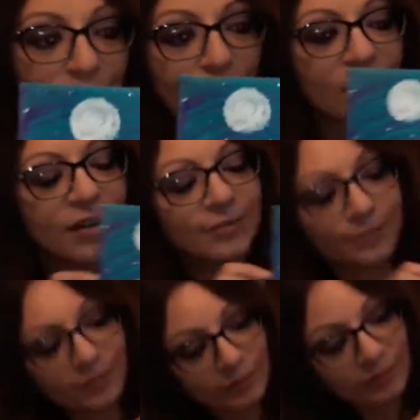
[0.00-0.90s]
where
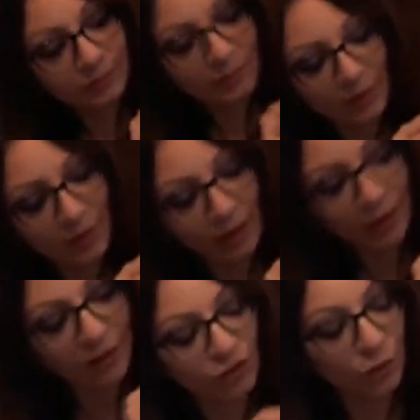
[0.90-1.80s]

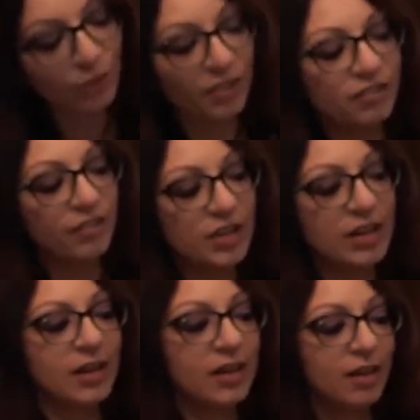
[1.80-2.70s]
it shows the
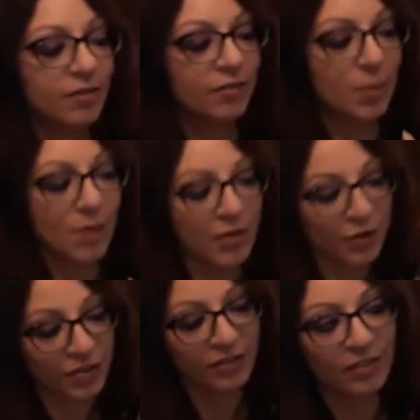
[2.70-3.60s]
divinity of the
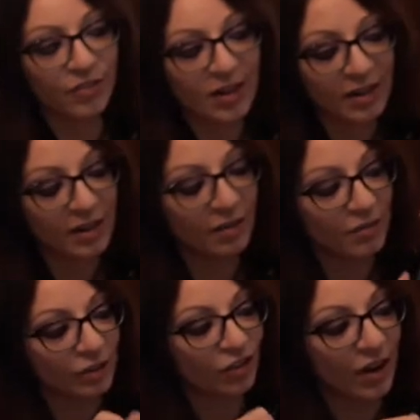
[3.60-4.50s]
mother, the divinity of
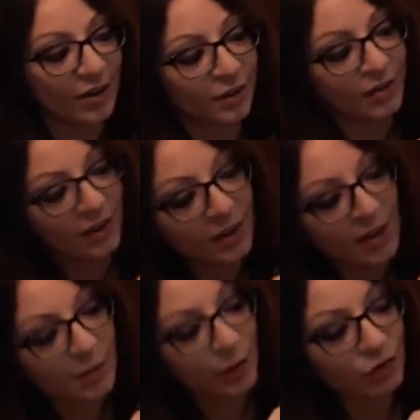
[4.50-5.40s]
the child,
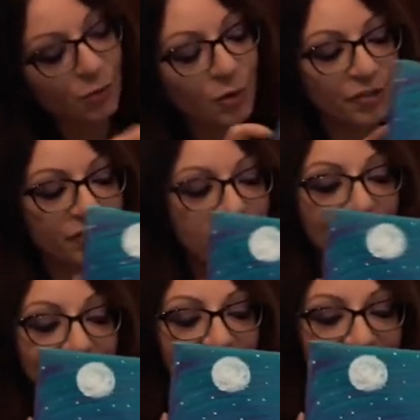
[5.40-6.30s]
in a much more
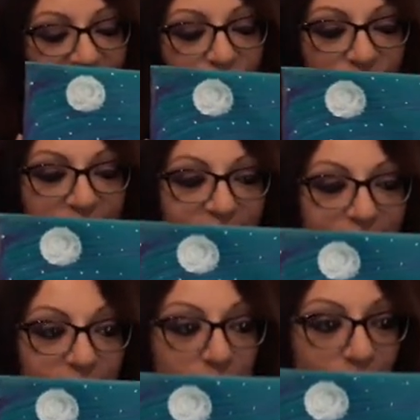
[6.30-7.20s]
female-centric
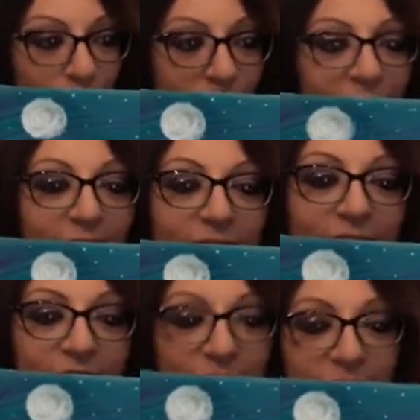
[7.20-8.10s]
view
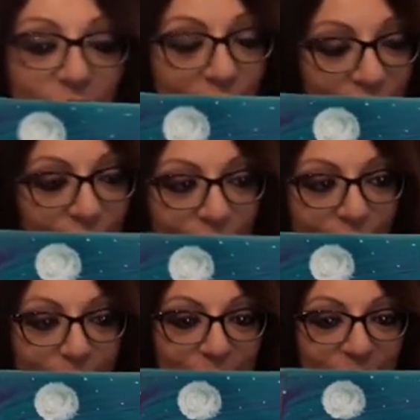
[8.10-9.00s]
than the original
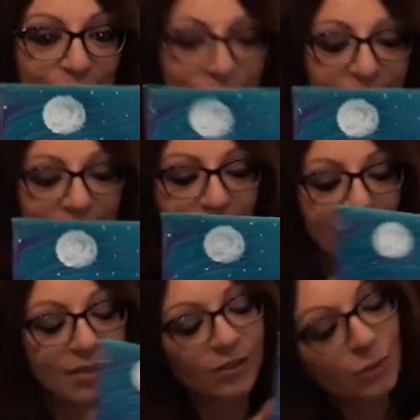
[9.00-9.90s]
Christmas story.
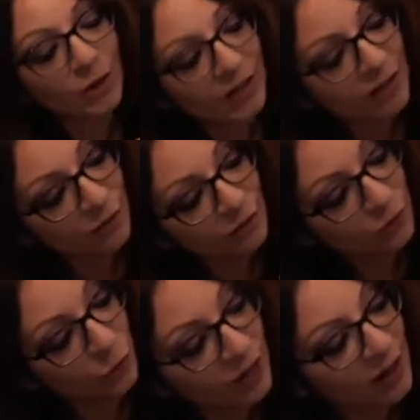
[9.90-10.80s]
This one is
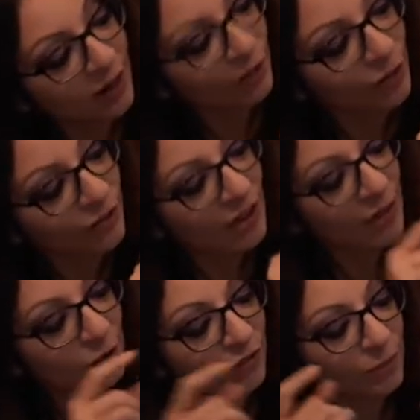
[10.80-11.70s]
$40,
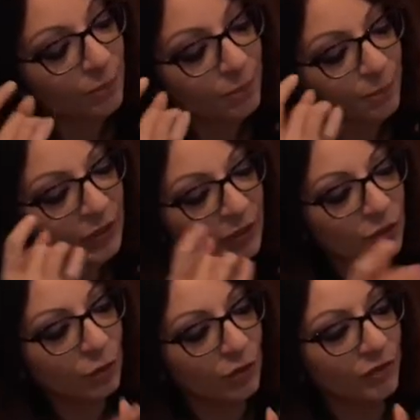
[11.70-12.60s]
and there's some
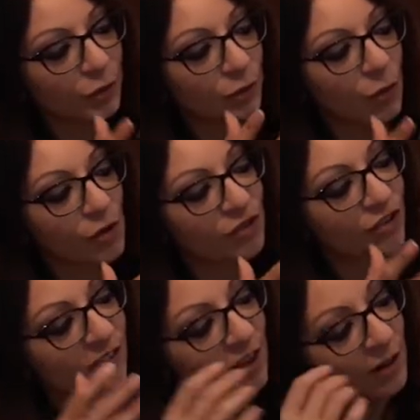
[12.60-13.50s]
beautiful,
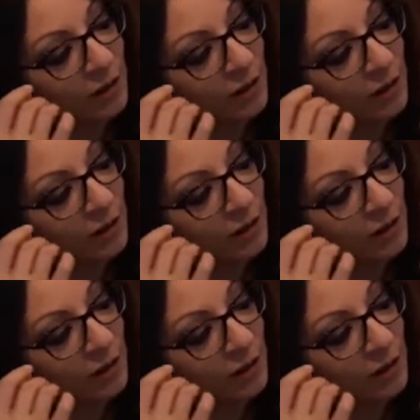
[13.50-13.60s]
gorgeous